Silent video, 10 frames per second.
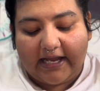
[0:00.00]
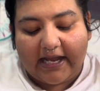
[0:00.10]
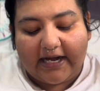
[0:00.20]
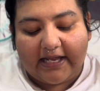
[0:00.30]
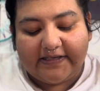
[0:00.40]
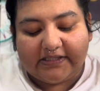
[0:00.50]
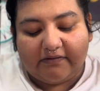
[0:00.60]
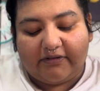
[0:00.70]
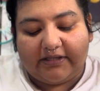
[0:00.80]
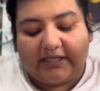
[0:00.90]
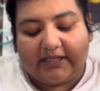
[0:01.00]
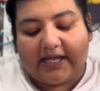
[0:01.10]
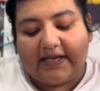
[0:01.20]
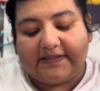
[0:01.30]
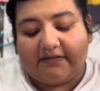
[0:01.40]
And that is the one thing
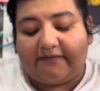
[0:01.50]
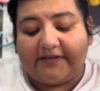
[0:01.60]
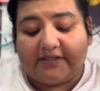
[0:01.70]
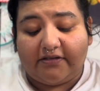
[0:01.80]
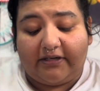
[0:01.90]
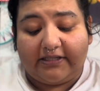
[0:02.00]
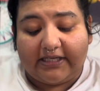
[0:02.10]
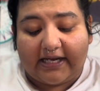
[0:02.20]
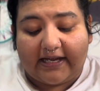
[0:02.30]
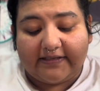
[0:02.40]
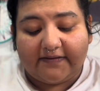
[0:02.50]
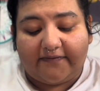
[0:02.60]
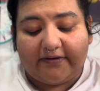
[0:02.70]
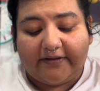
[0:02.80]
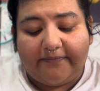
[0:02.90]
that his defense attorney did ask
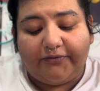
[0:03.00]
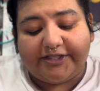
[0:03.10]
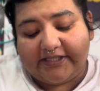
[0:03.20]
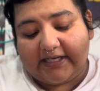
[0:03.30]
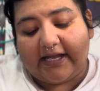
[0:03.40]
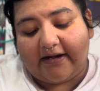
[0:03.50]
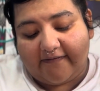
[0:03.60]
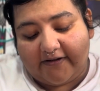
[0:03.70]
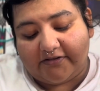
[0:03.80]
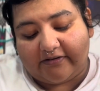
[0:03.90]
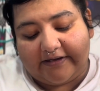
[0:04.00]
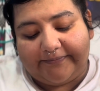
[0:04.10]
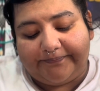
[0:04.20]
for them, was to get a fair trial.